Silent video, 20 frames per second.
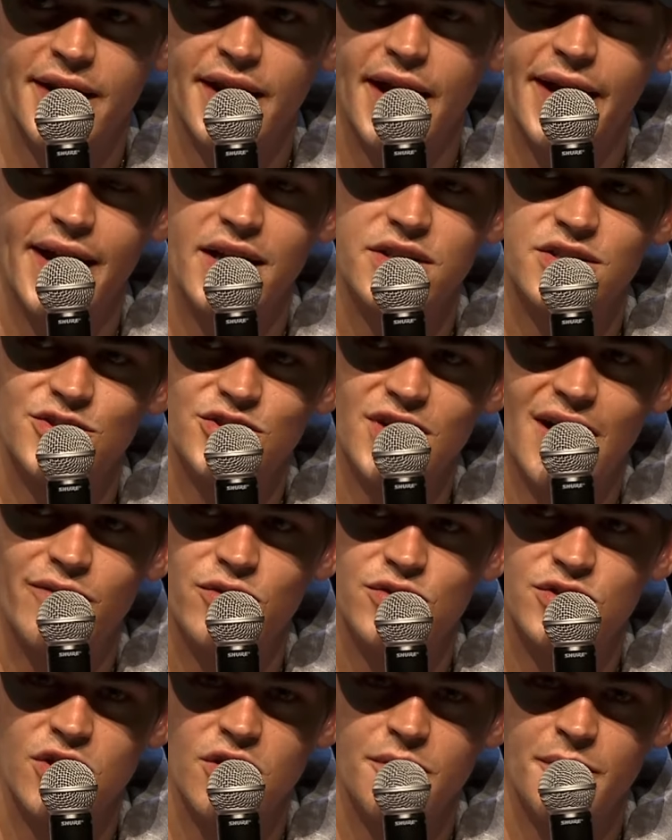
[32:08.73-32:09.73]
I get to travel
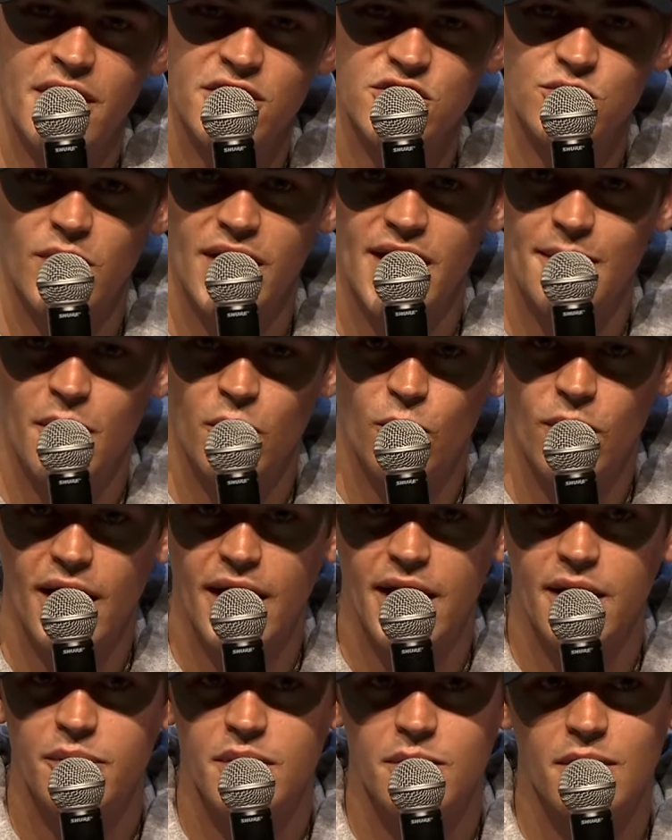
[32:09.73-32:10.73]
so much. When I'm
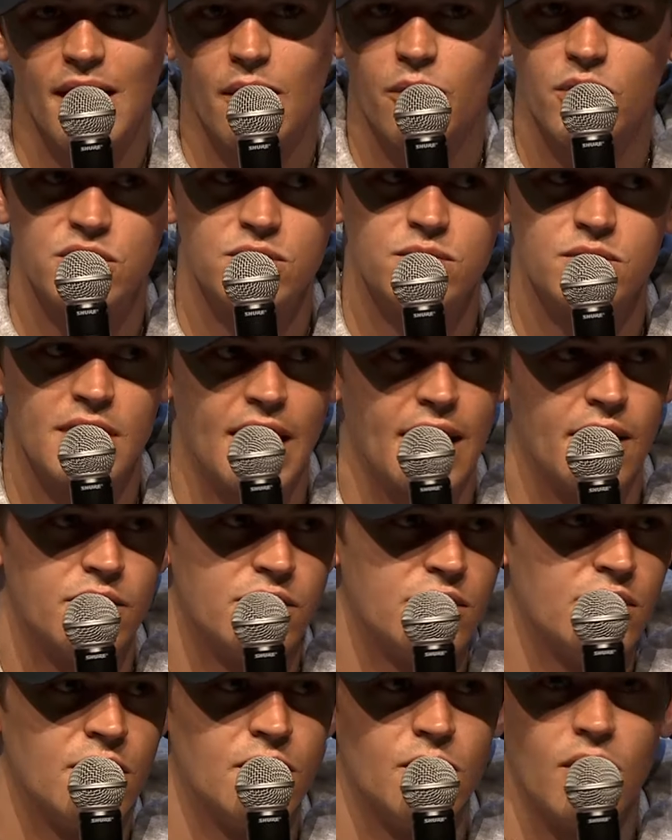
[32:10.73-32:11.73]
away, people are like, "Would you like, you
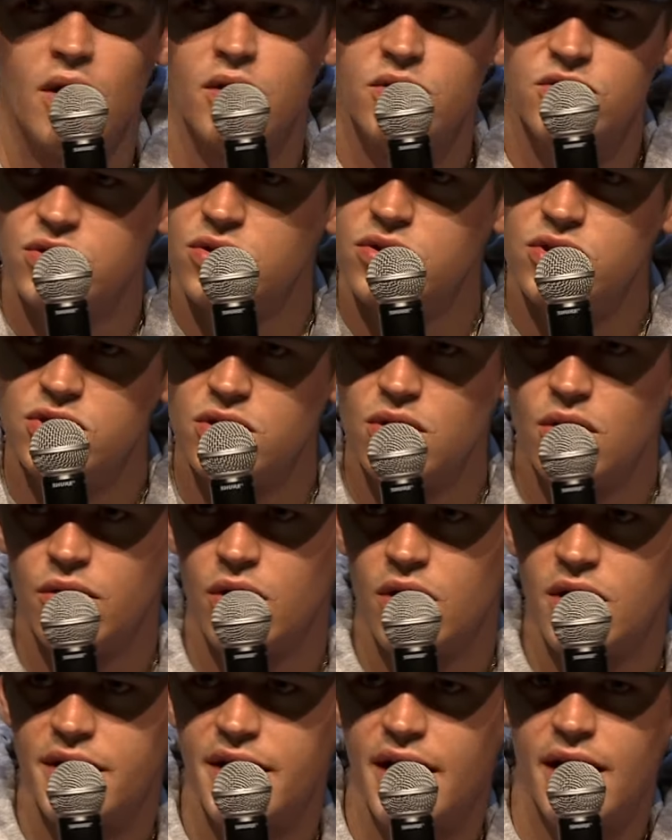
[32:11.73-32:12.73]
know, oh, you should go on
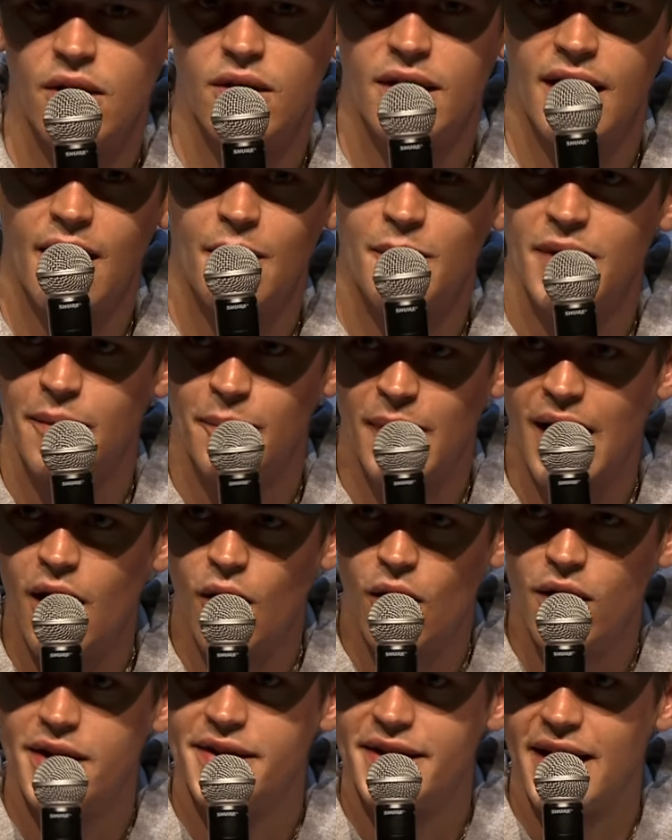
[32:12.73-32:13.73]
holiday?" Or like, I'm like, my
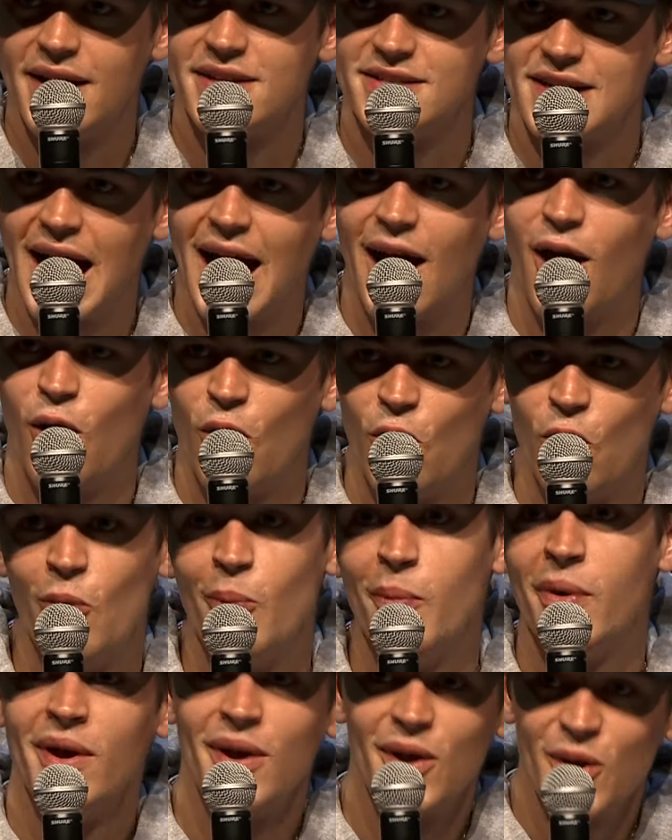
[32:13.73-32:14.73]
holiday is at home,
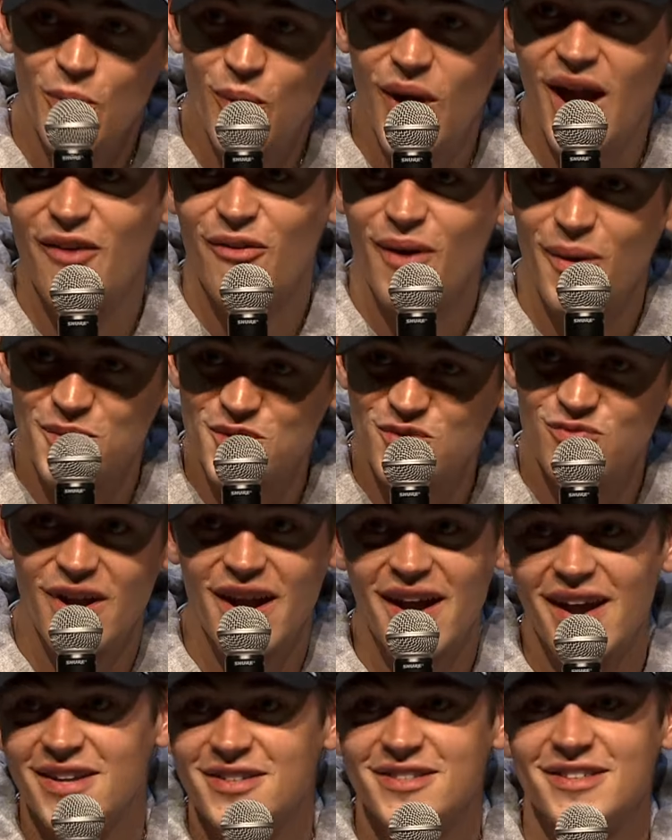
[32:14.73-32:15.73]
where I was
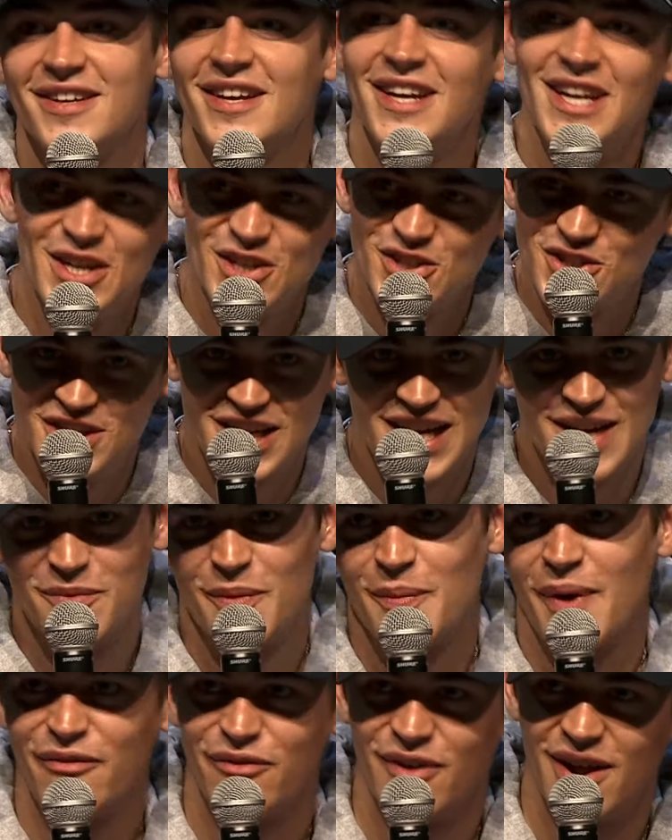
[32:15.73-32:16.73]
raised, chilling with
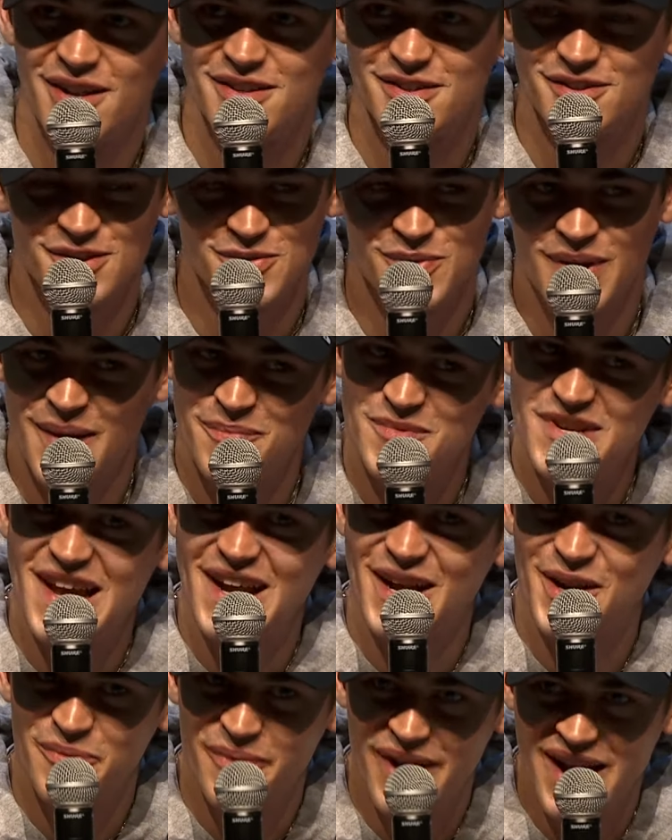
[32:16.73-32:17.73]
my friends. Because when I'm
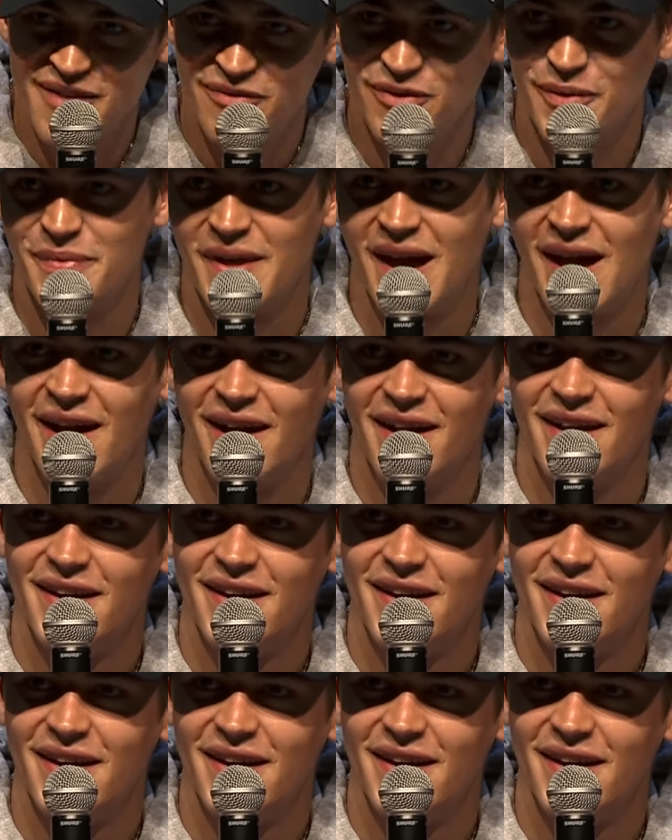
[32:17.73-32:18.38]
taken away from that,